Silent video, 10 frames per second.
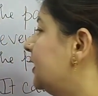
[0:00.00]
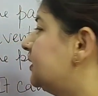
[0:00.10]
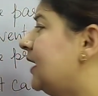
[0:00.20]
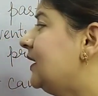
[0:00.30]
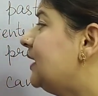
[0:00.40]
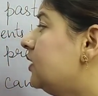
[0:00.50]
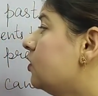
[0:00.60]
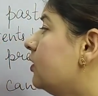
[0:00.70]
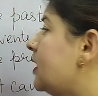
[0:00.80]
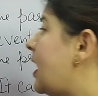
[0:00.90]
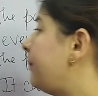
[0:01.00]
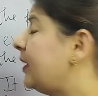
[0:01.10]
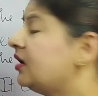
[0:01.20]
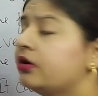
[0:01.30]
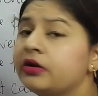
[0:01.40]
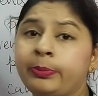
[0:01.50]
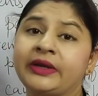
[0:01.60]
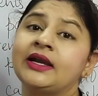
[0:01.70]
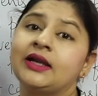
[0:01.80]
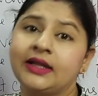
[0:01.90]
They did not happen
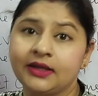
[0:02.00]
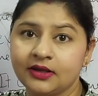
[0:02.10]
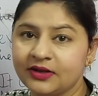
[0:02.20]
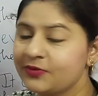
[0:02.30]
repeatedly.